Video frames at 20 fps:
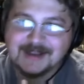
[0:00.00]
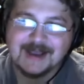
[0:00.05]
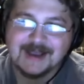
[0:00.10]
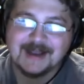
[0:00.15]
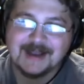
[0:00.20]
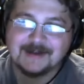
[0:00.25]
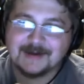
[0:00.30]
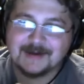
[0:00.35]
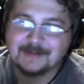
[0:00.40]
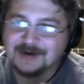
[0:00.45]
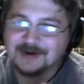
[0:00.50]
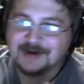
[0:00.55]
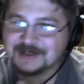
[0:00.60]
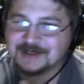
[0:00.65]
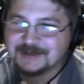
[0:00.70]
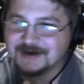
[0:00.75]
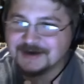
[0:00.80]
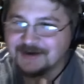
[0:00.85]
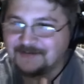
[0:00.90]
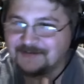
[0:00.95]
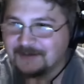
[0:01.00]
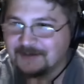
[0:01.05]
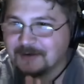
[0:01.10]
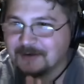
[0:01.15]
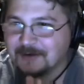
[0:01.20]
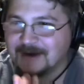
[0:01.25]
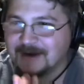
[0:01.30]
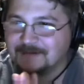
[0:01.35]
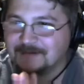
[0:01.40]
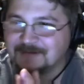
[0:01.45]
I, I'm pretty sure I'd float.
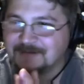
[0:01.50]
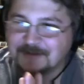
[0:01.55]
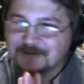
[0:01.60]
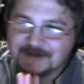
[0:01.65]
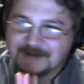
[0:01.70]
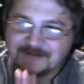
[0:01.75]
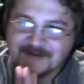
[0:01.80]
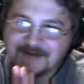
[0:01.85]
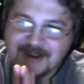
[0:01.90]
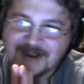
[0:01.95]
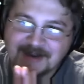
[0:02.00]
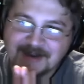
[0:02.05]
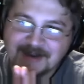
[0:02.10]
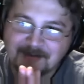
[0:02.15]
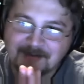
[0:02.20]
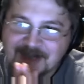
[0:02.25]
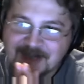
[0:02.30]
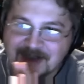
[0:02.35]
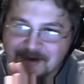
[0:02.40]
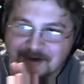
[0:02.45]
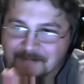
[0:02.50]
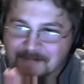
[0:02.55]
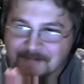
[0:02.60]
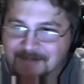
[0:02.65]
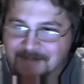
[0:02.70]
I have so much fat on me now.